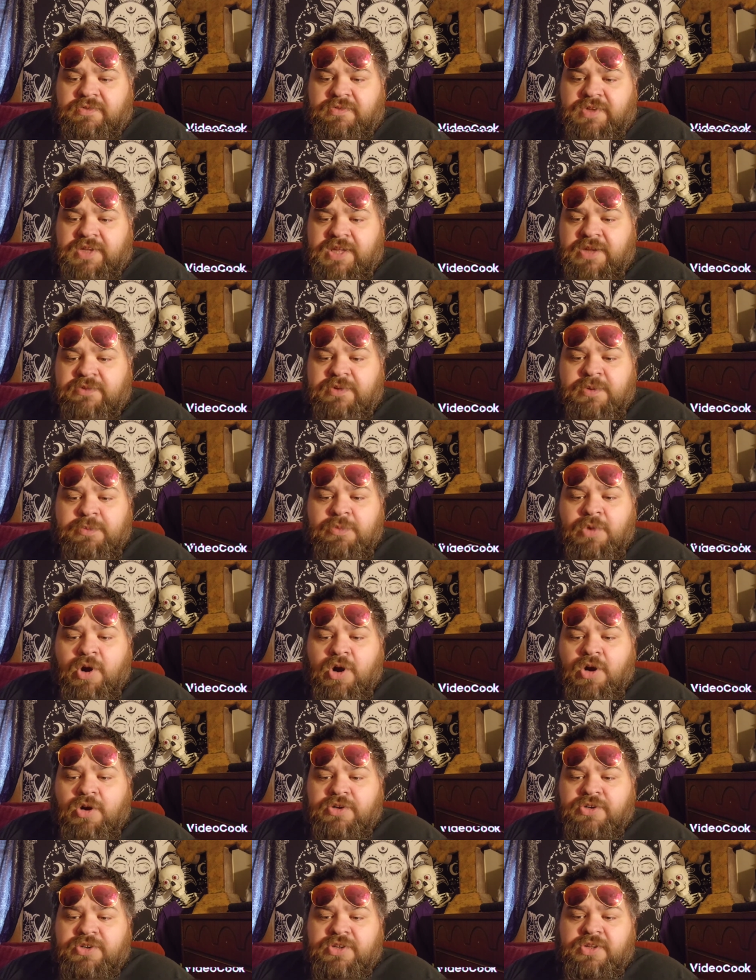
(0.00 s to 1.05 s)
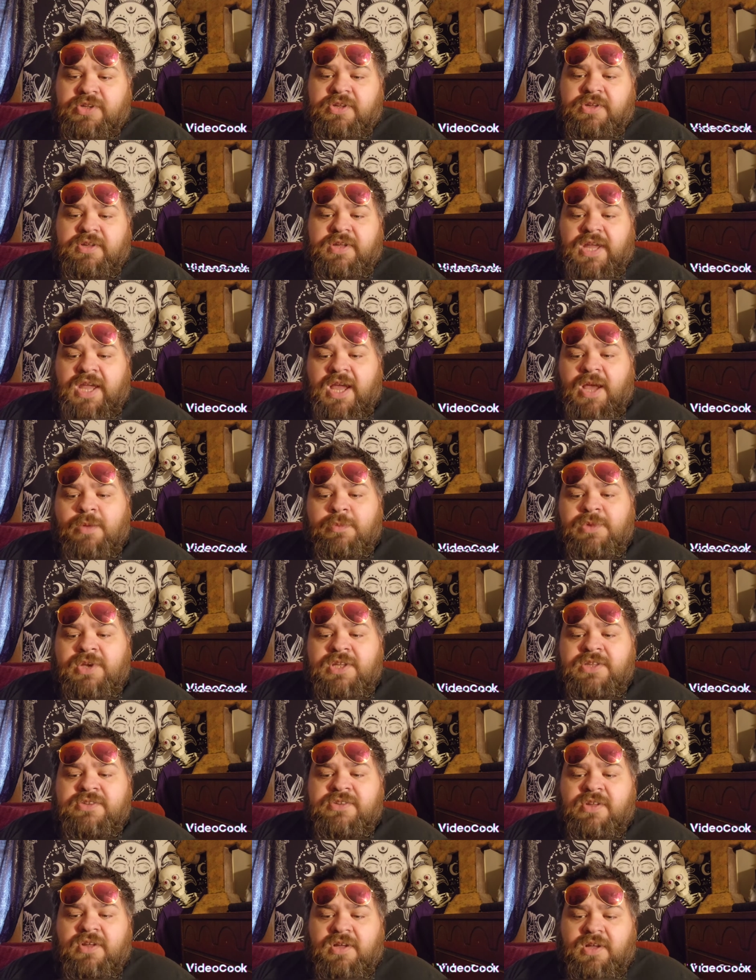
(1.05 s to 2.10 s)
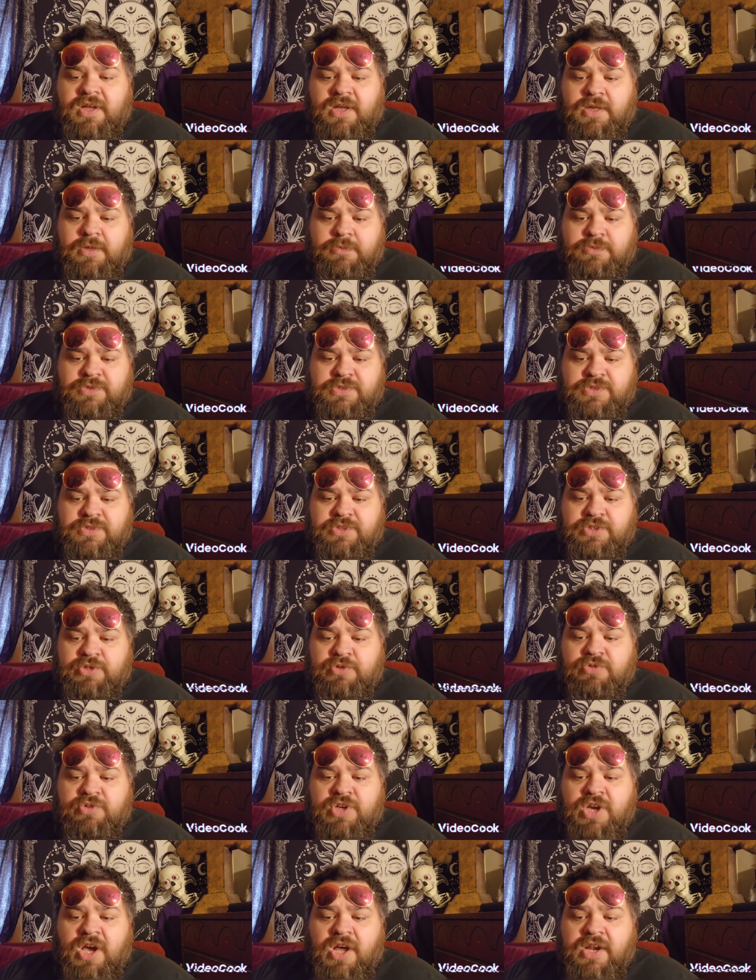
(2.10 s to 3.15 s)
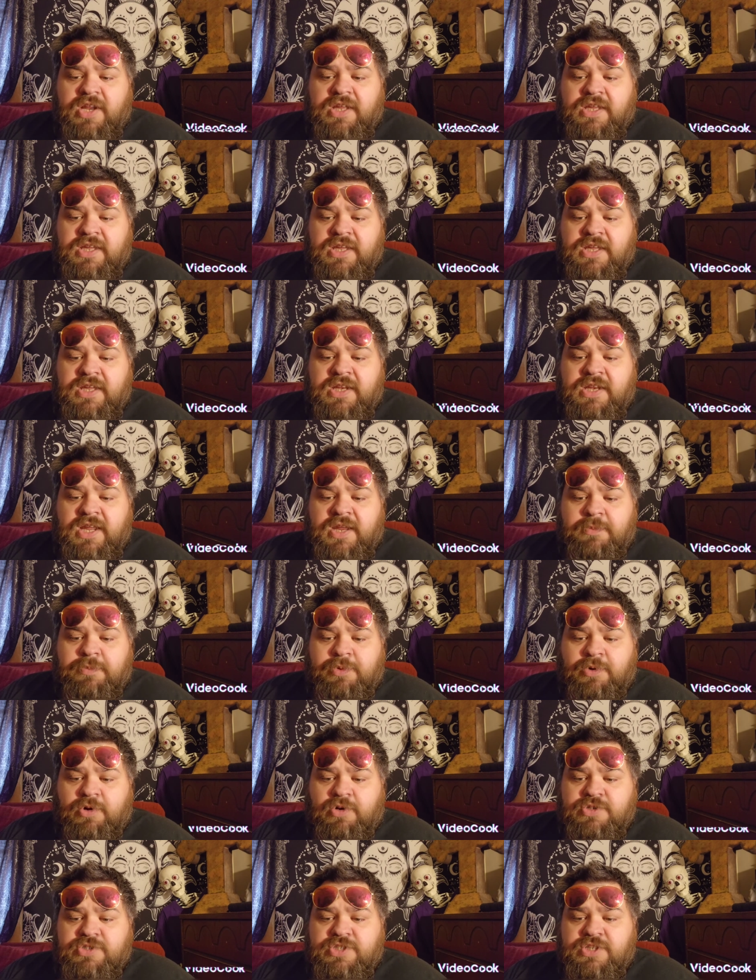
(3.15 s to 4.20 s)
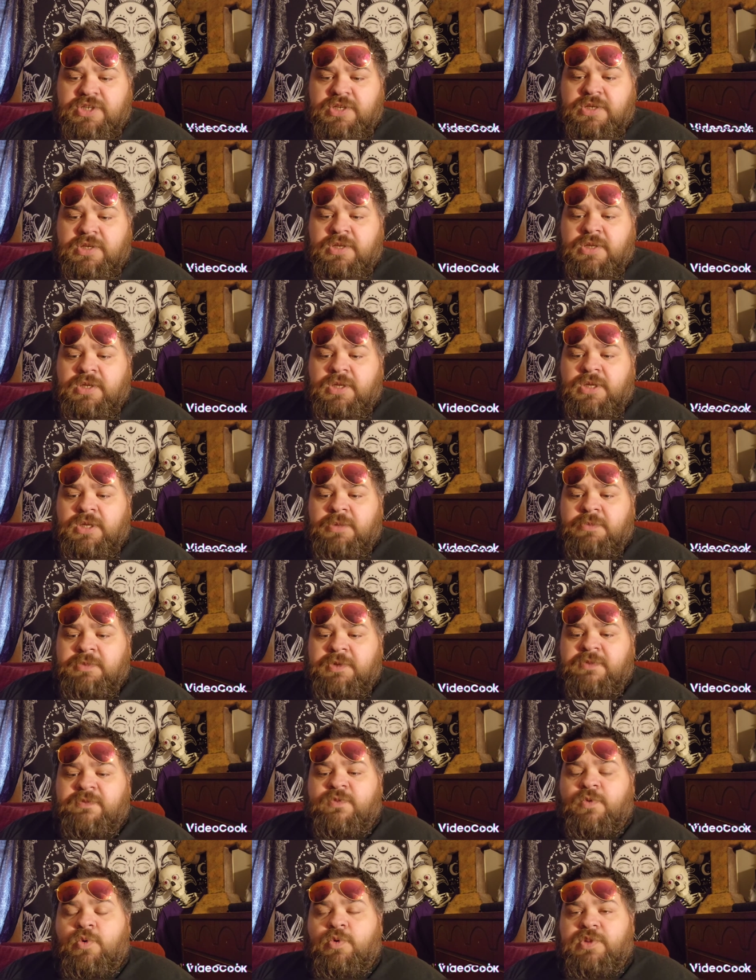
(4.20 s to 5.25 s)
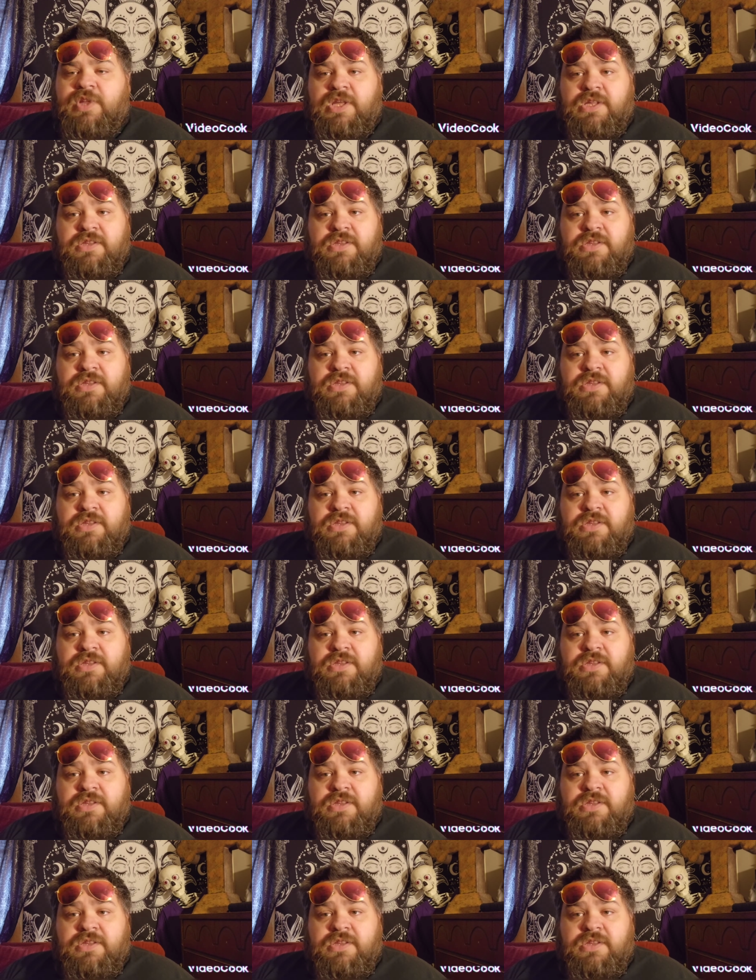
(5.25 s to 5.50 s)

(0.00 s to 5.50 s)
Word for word: He remarked, How many times you gotta hit a person before they